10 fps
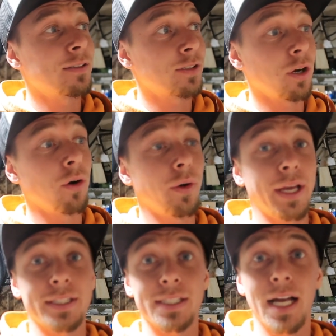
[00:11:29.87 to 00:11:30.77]
So
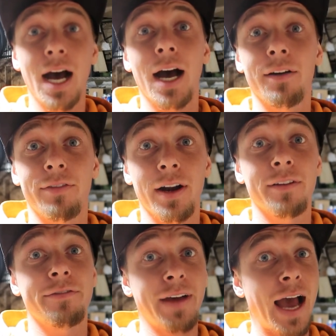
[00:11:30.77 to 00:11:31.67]
it's not a
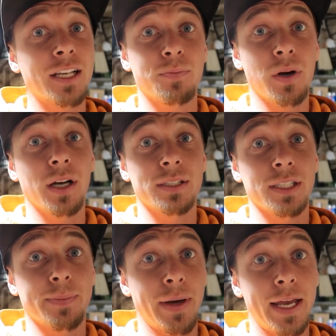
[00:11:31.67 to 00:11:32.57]
very fast
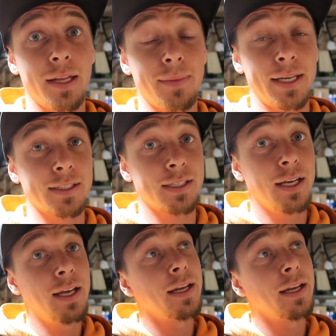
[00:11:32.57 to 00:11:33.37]
process by any means.